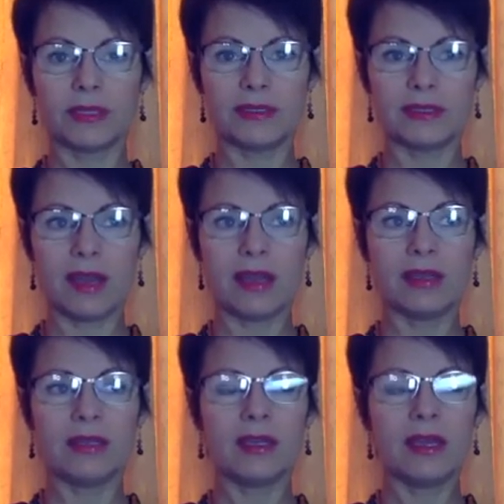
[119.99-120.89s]

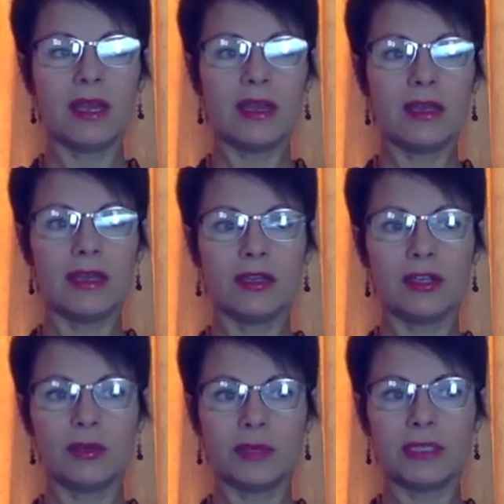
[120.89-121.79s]
design, in
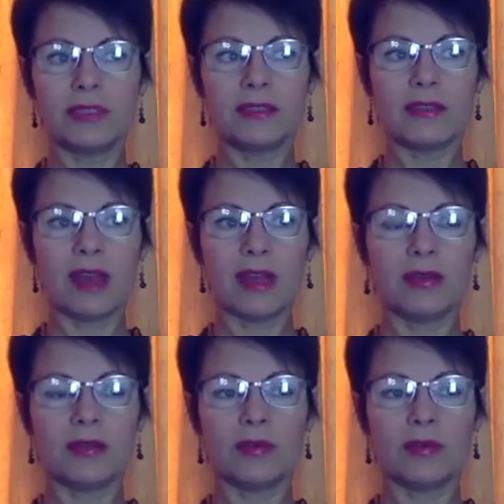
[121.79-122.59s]
human design, we